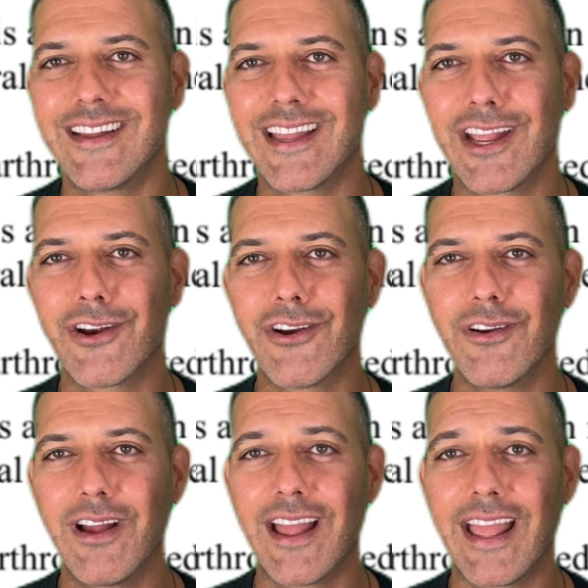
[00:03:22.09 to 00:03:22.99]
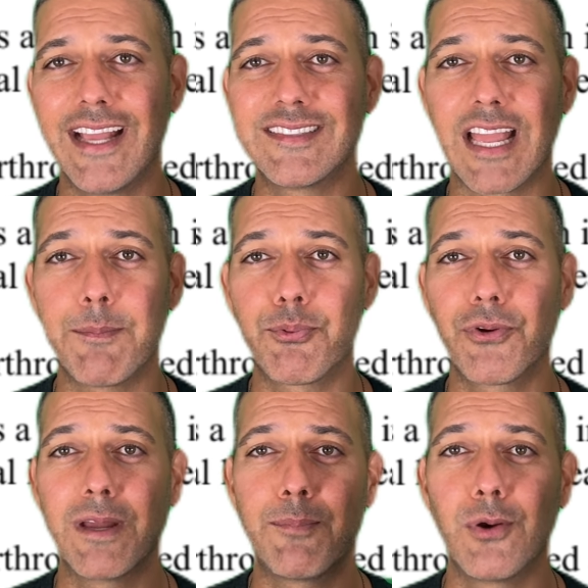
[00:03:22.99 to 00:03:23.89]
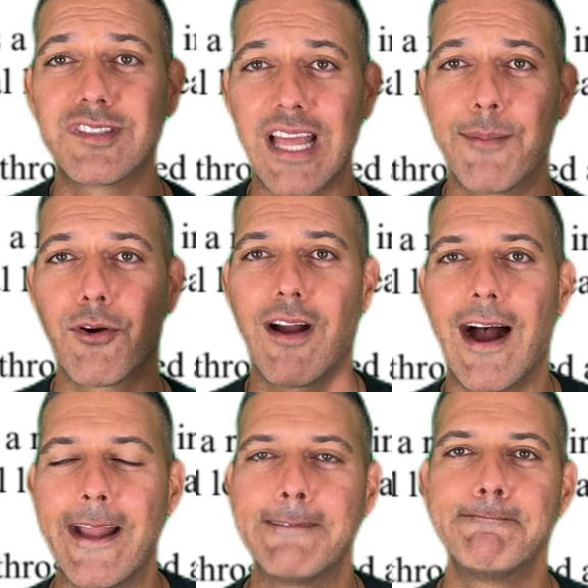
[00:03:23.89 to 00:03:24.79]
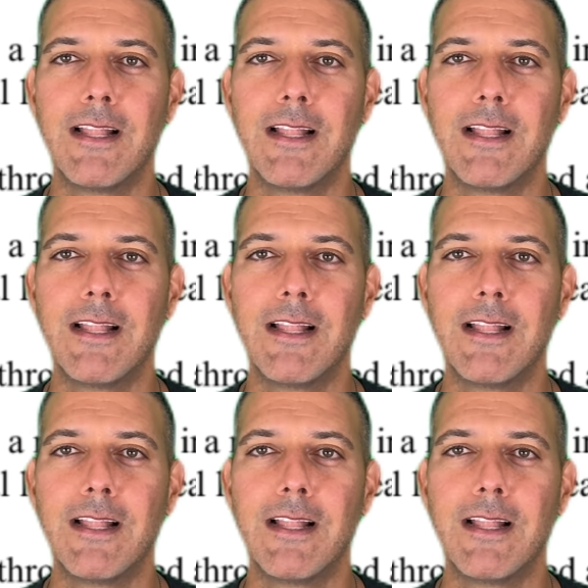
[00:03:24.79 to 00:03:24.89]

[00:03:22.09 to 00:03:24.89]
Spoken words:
Here is a pre and post MRI